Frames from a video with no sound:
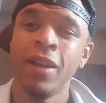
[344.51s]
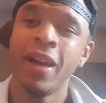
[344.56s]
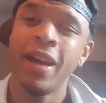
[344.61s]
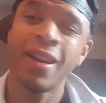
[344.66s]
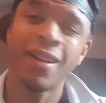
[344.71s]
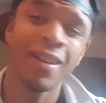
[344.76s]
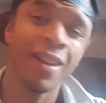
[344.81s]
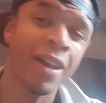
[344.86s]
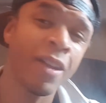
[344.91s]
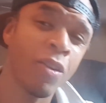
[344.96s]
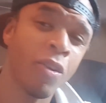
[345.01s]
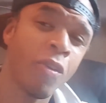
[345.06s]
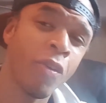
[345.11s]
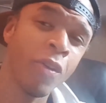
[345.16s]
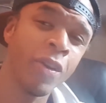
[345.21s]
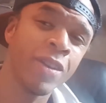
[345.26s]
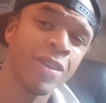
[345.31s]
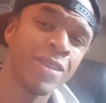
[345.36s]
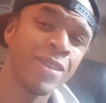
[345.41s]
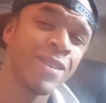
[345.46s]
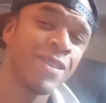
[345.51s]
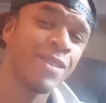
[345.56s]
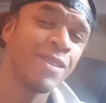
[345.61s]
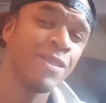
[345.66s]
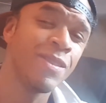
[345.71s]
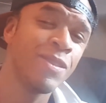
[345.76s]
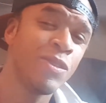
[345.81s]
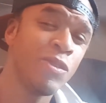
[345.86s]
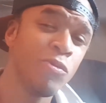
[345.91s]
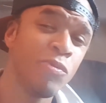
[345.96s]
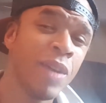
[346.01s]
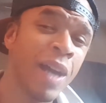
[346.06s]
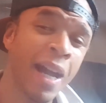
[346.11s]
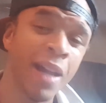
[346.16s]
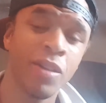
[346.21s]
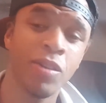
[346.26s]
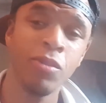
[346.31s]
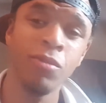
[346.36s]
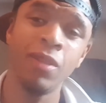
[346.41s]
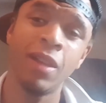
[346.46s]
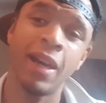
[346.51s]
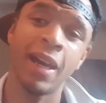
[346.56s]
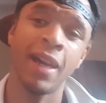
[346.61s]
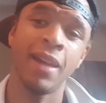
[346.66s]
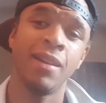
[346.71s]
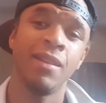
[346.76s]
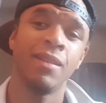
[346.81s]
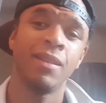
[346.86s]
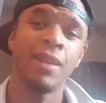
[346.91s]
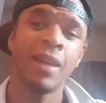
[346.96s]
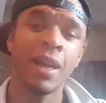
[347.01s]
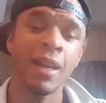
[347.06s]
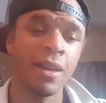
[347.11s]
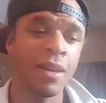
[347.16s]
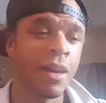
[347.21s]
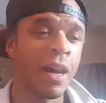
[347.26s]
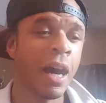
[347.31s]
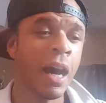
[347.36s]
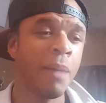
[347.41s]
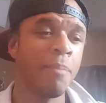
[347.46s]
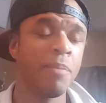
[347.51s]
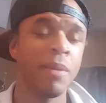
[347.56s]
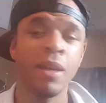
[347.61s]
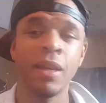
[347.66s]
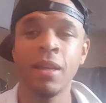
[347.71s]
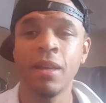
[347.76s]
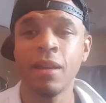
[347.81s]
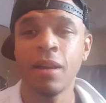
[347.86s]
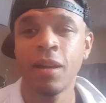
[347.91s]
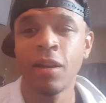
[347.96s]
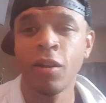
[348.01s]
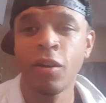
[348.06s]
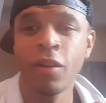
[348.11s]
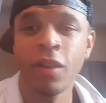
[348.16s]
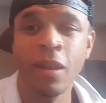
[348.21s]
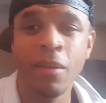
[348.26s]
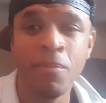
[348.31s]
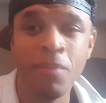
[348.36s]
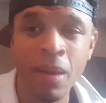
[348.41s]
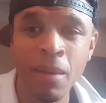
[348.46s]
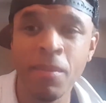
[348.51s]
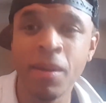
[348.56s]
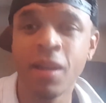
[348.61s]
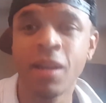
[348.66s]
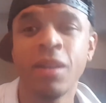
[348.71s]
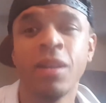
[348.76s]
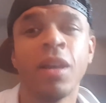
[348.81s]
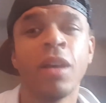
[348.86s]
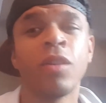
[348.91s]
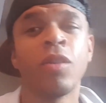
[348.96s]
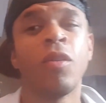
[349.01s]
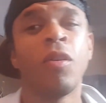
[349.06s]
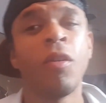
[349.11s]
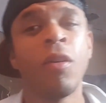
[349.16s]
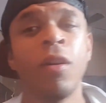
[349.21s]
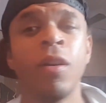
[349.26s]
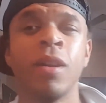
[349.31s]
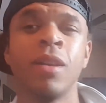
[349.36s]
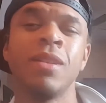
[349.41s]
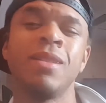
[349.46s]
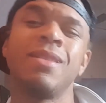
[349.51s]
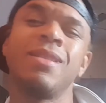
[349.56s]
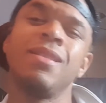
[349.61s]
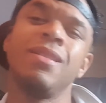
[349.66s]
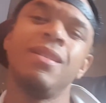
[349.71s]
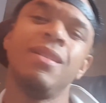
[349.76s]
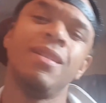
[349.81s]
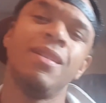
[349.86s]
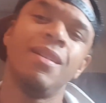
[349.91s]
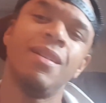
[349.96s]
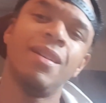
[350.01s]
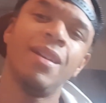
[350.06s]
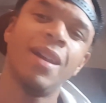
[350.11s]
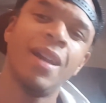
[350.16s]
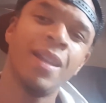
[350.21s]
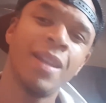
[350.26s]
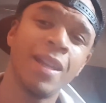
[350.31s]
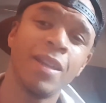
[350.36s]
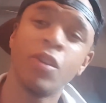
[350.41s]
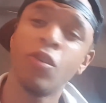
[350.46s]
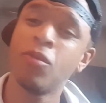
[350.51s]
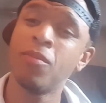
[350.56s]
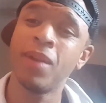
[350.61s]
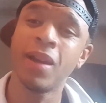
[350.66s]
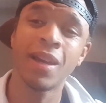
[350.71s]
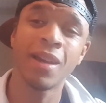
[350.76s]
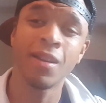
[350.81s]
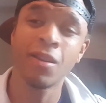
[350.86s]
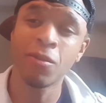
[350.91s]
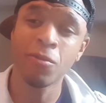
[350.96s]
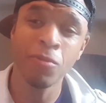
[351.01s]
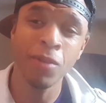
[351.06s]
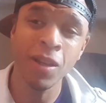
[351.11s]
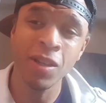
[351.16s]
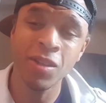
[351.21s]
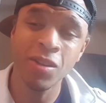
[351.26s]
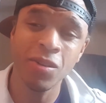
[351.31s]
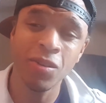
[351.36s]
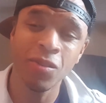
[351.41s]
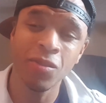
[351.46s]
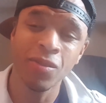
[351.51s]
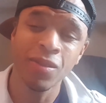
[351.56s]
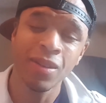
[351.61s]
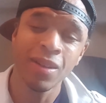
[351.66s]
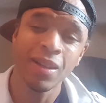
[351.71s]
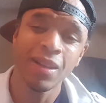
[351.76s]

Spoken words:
And a lot of artists do not do that. They copy or they mimic another artist and they don't make it an original.